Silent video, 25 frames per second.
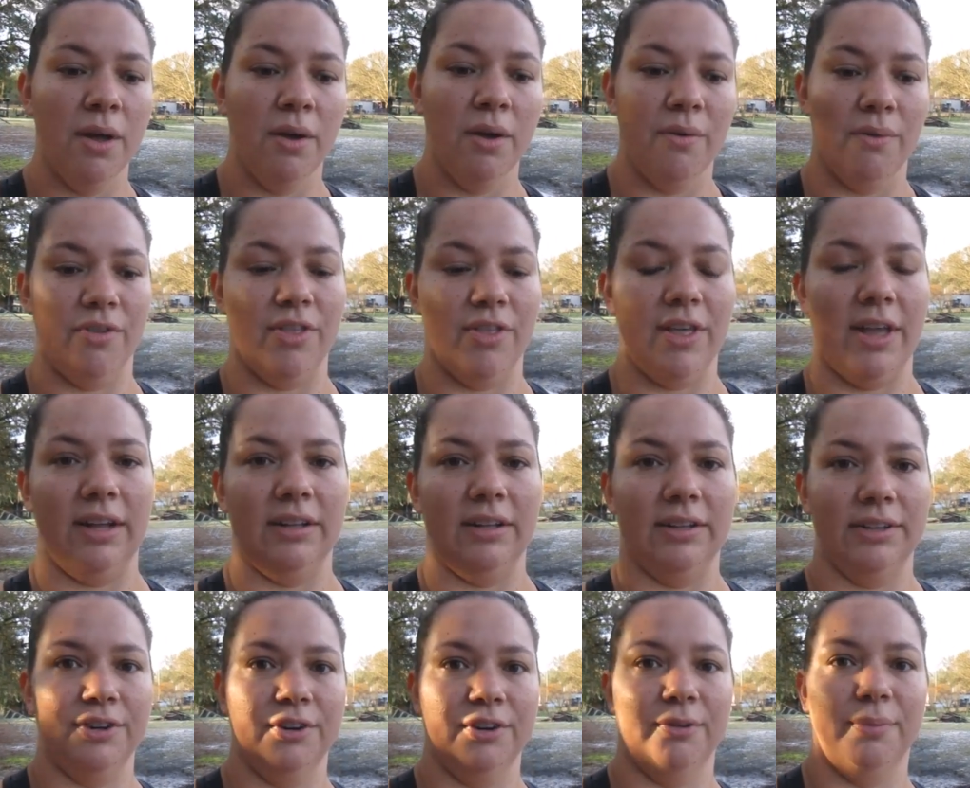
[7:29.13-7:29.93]
with like a
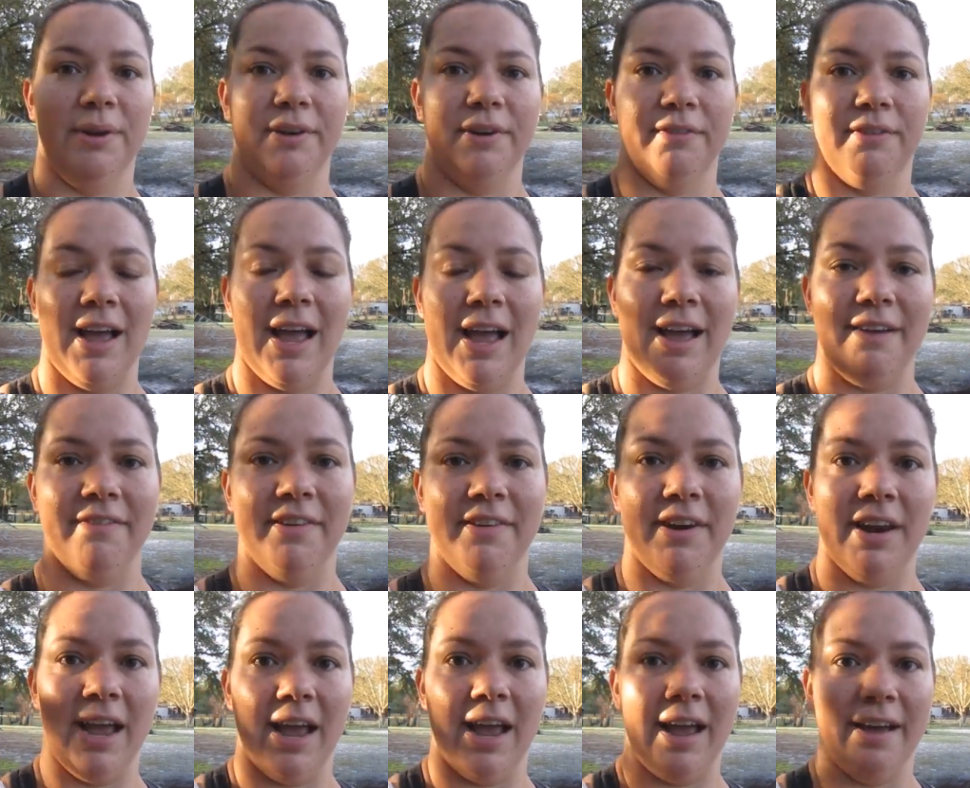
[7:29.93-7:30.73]
little bit of half
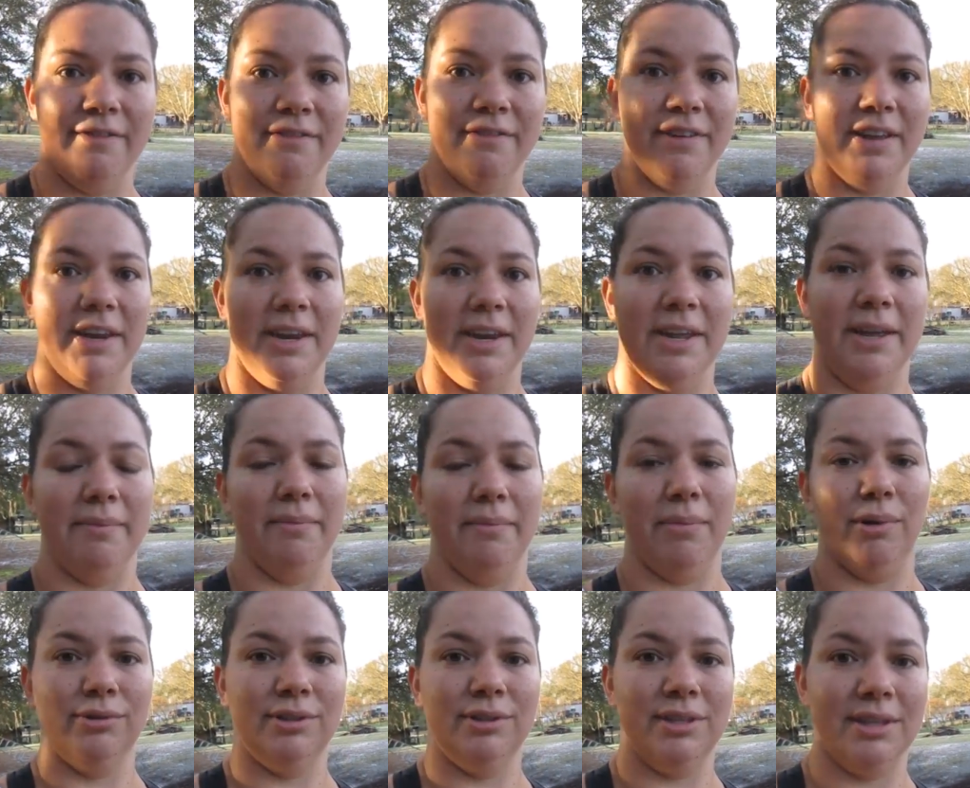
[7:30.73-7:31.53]
and half in it
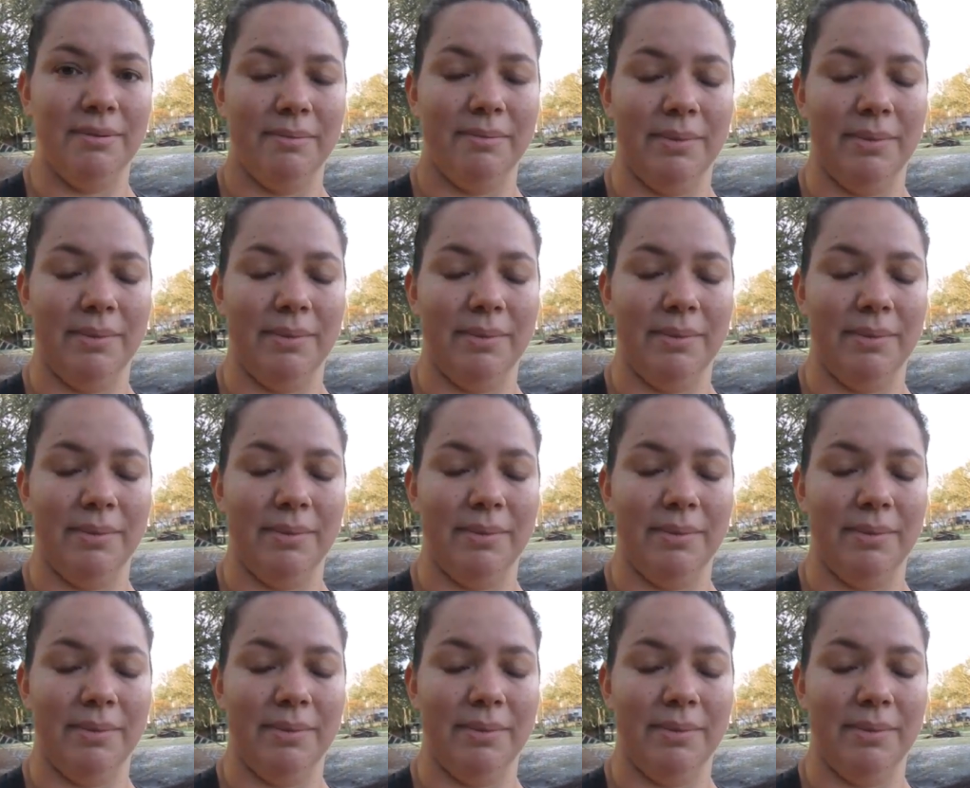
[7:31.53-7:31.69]
mostly